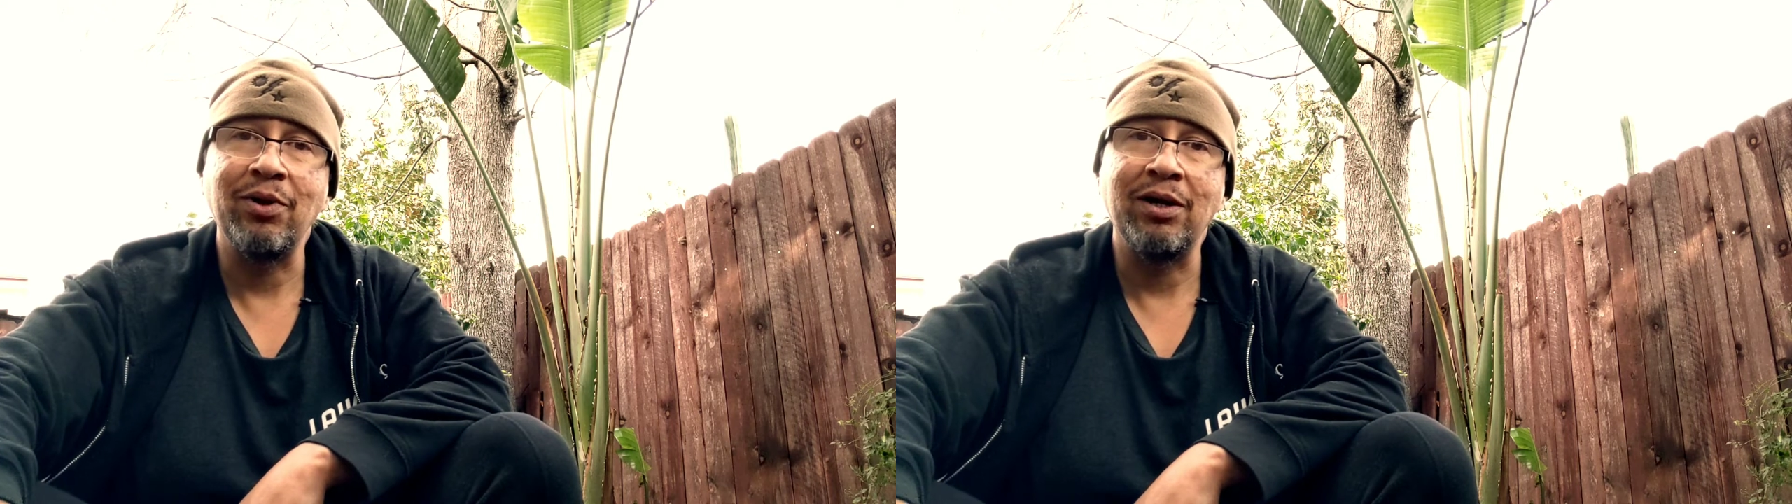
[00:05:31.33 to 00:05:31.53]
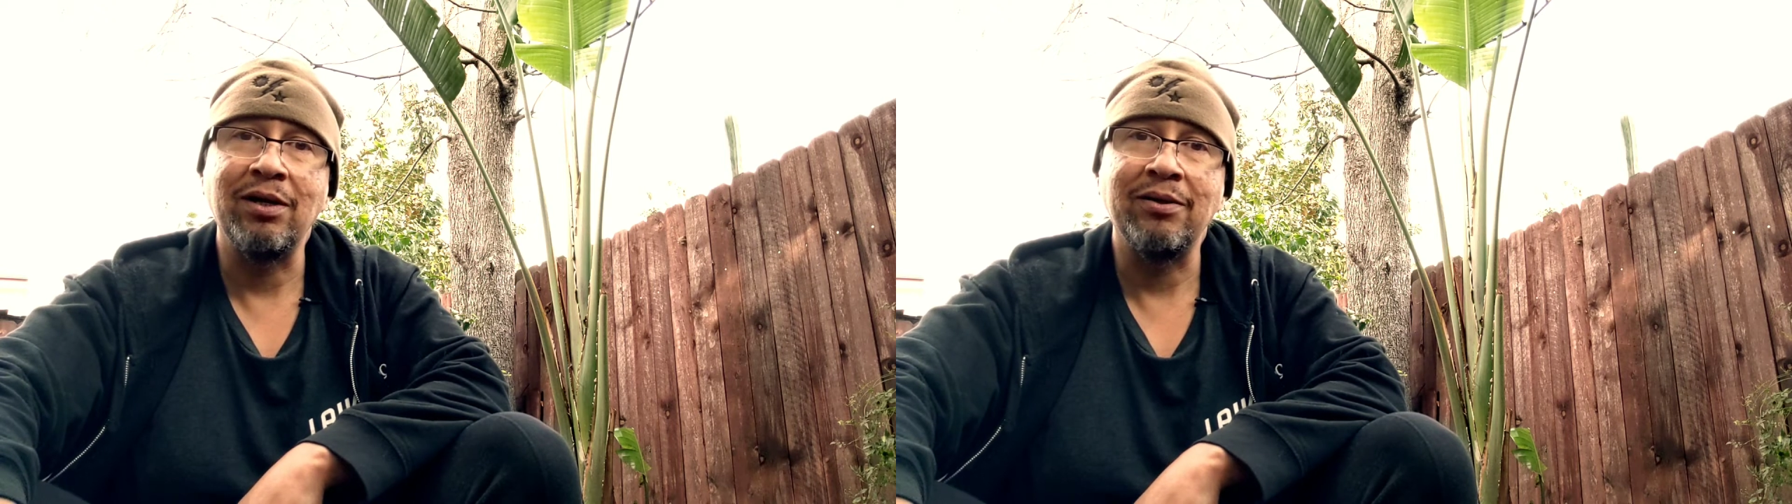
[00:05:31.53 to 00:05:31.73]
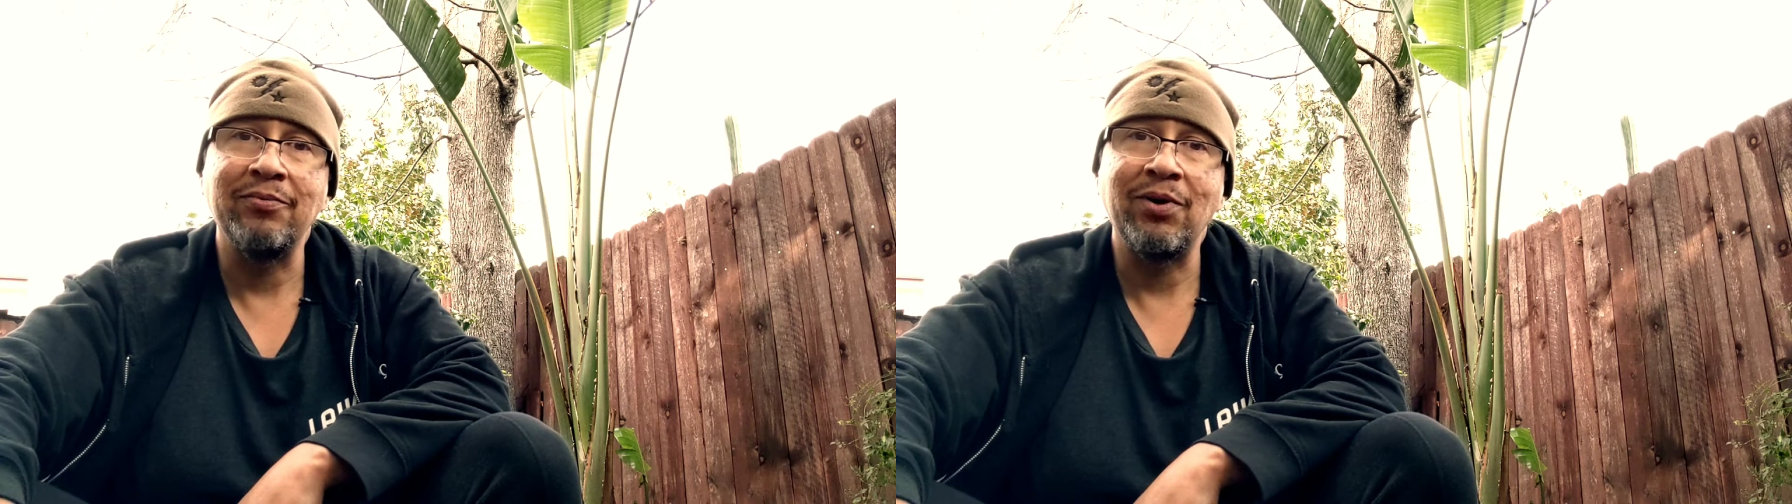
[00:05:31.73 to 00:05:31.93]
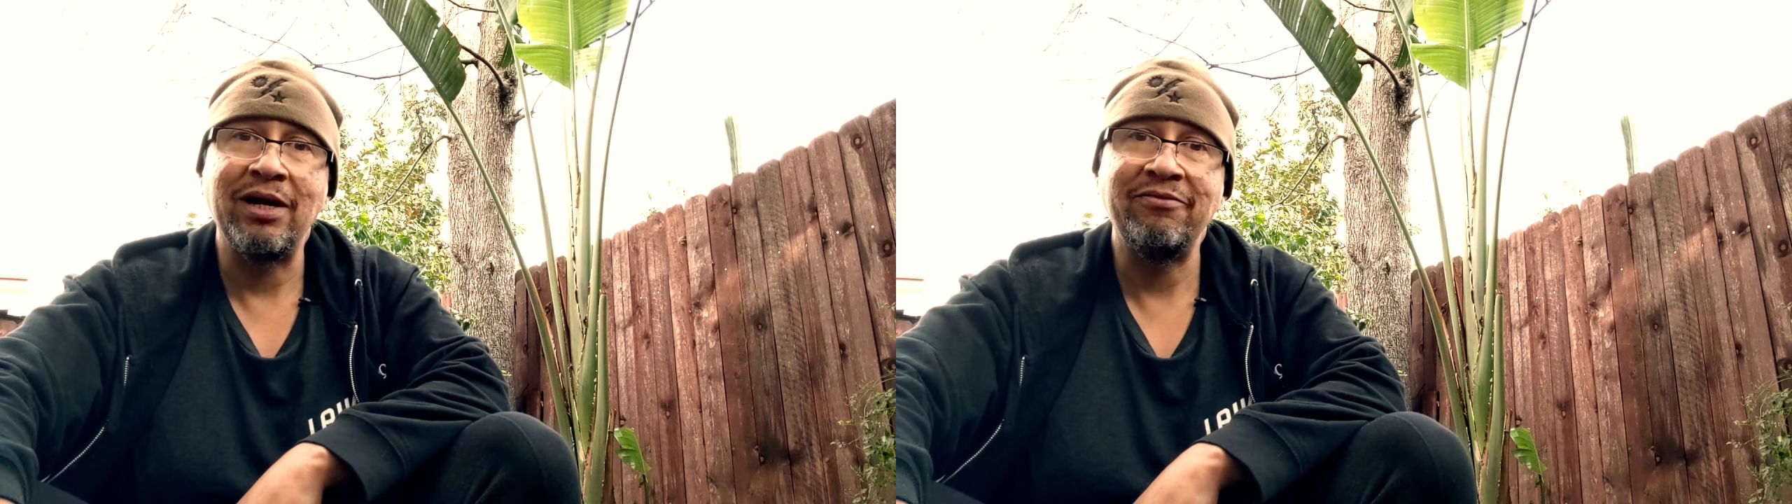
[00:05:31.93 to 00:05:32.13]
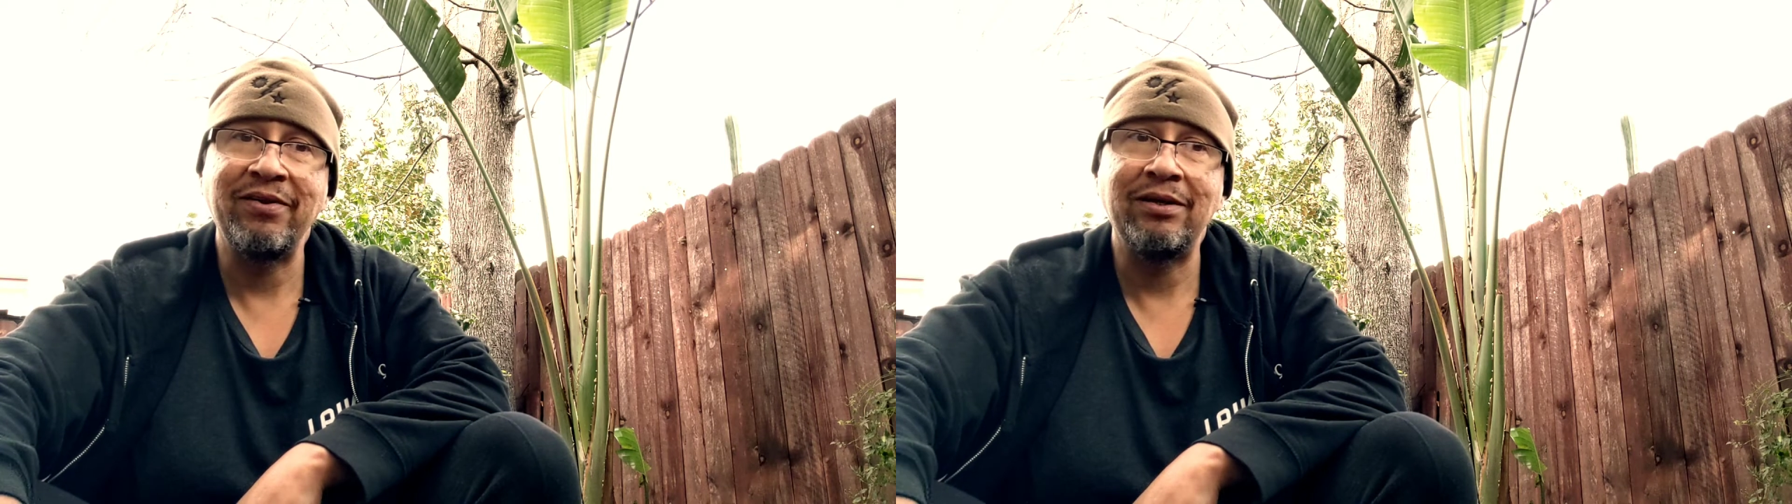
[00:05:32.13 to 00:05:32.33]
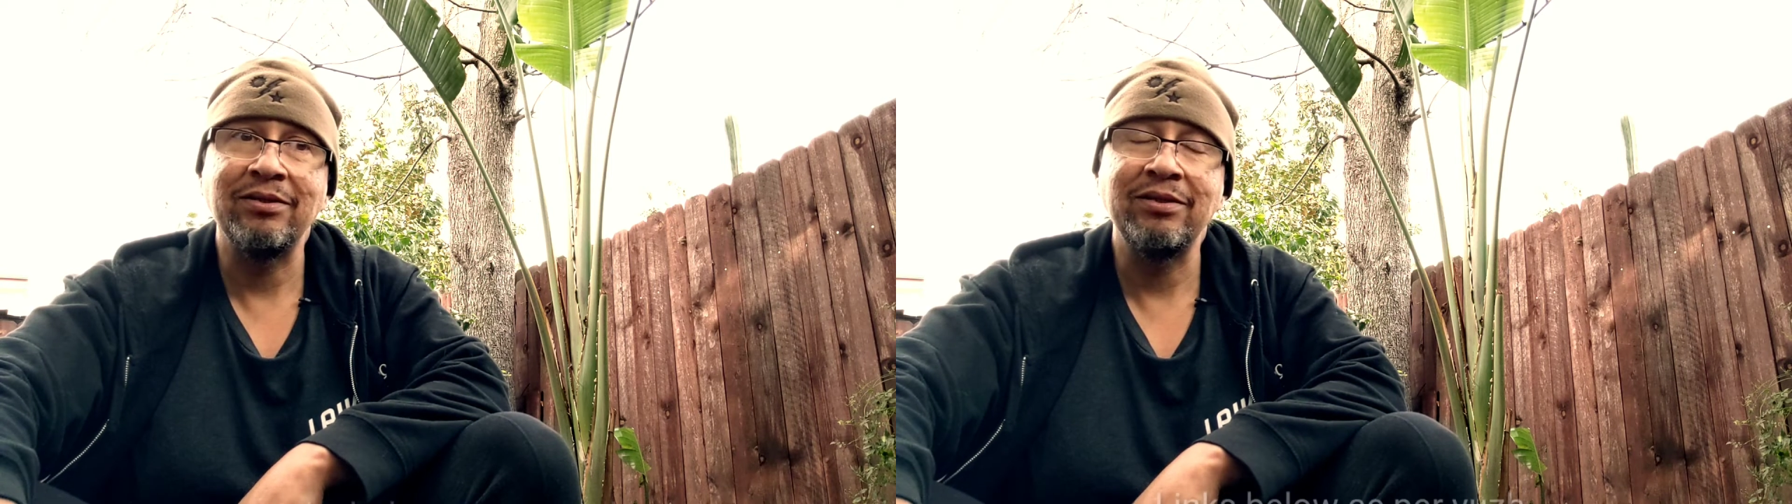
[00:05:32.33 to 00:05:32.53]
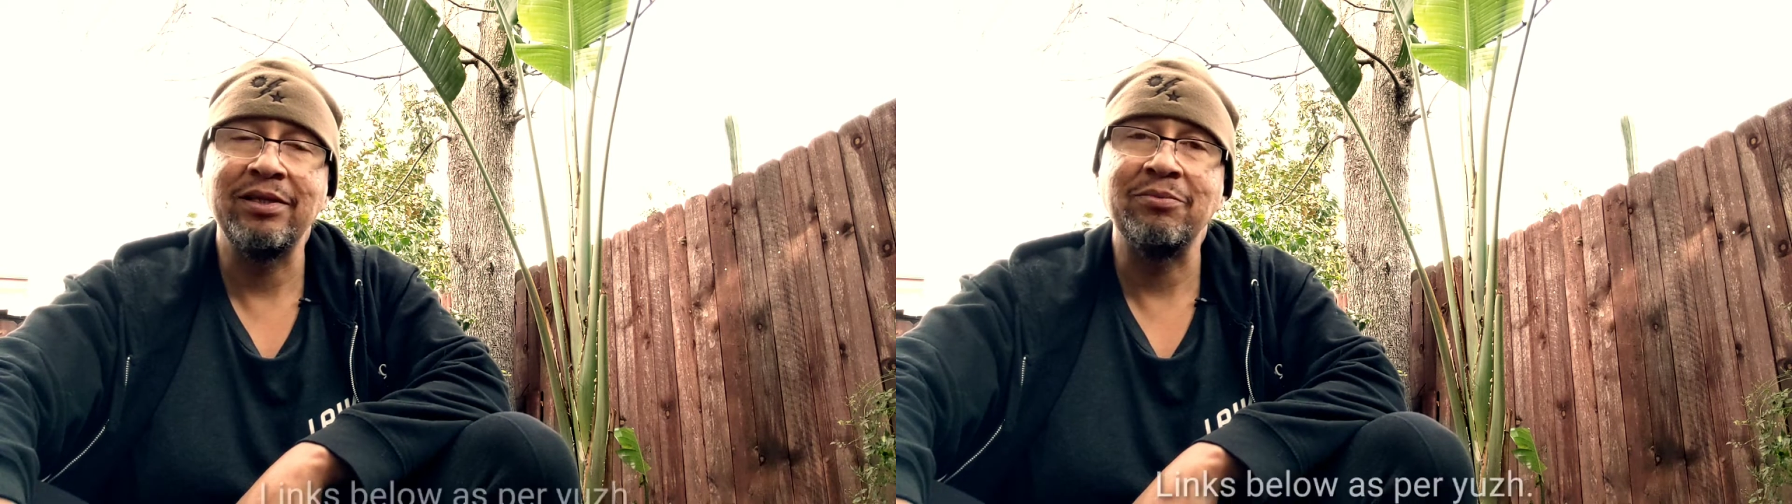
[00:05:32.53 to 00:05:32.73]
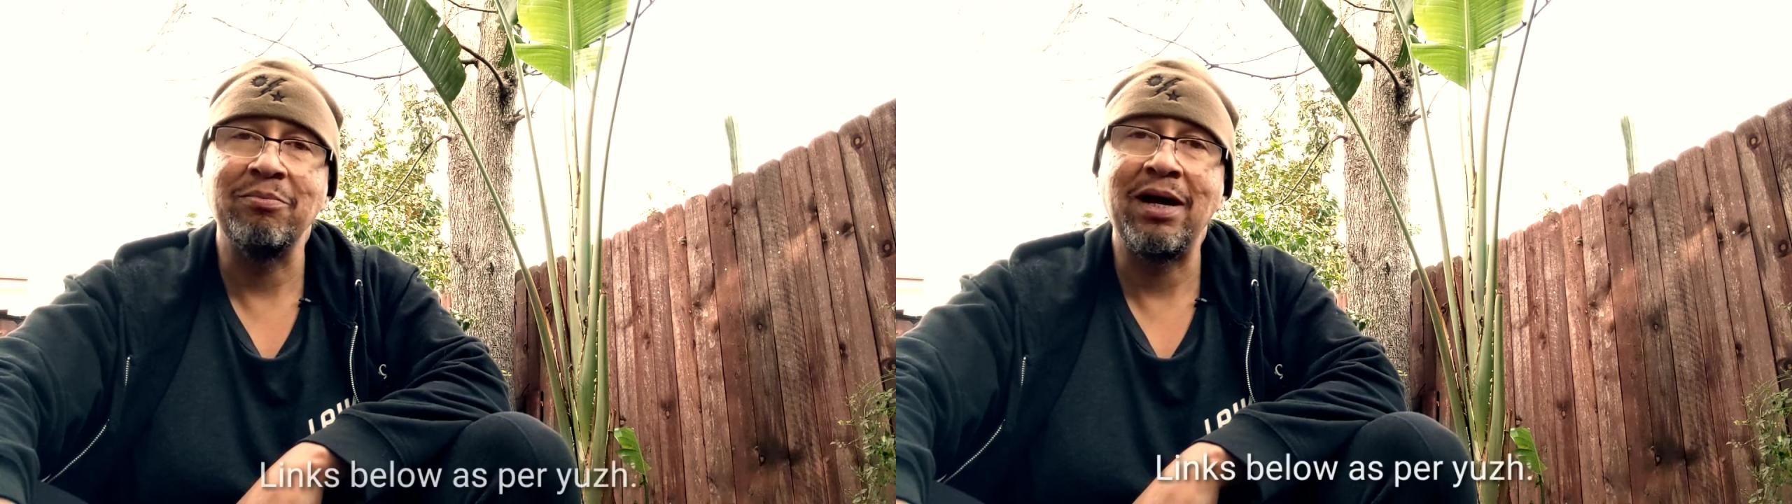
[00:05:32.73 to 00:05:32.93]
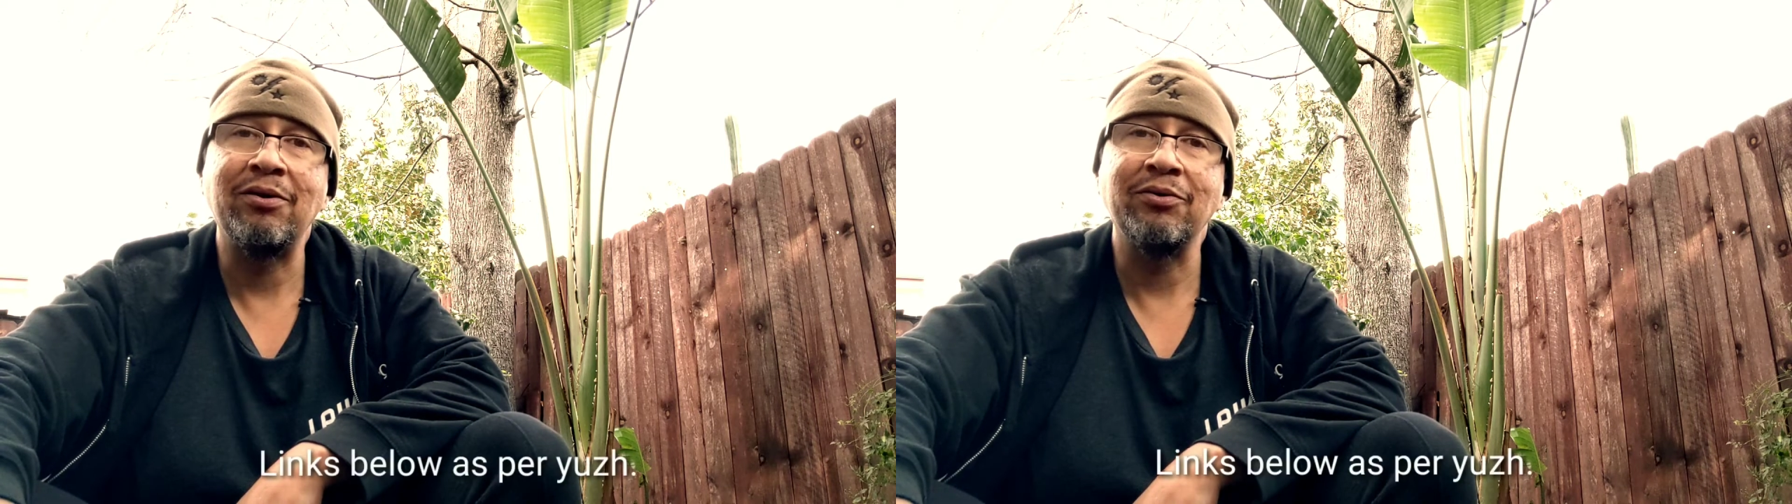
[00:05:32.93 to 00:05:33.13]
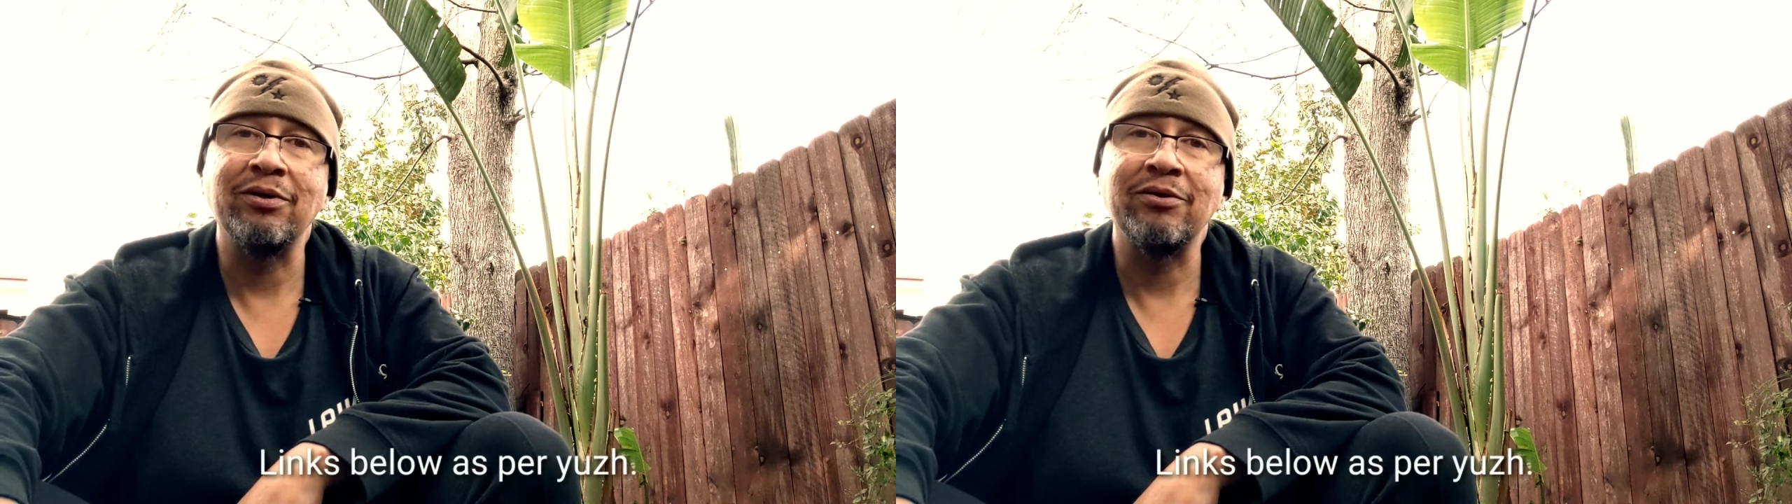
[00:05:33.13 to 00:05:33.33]
um, I found that the
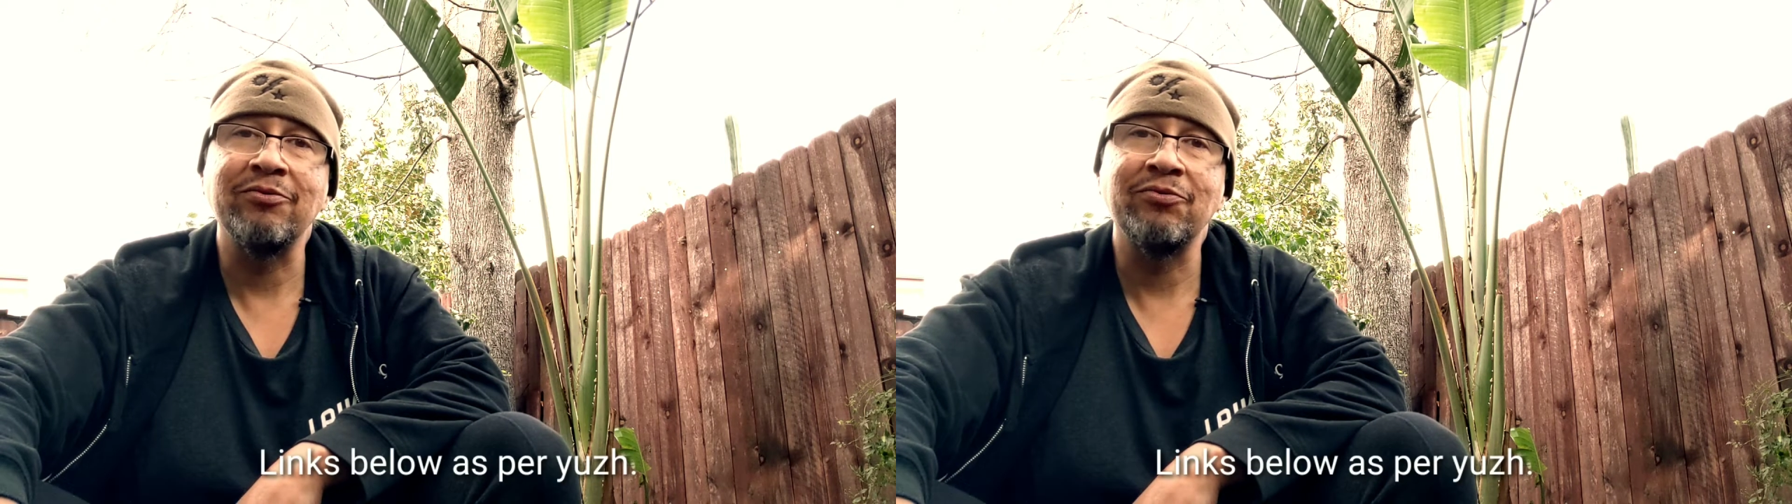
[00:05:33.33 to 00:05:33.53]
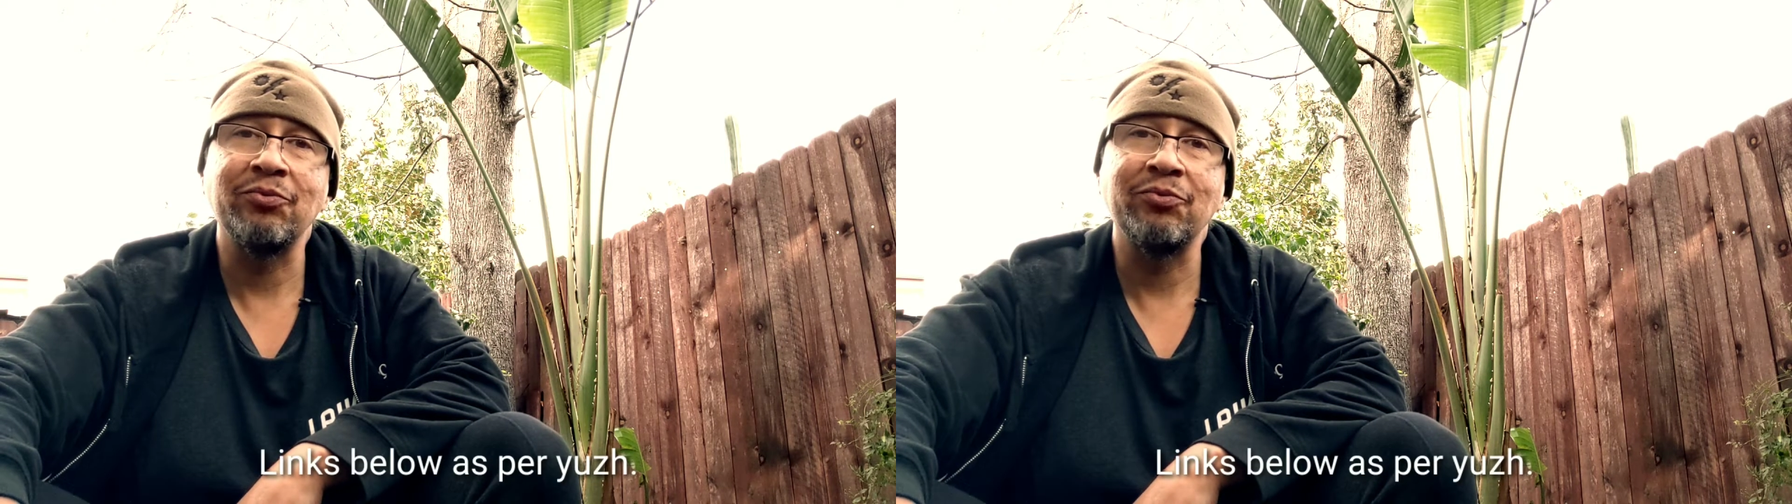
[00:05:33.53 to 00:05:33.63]
amount of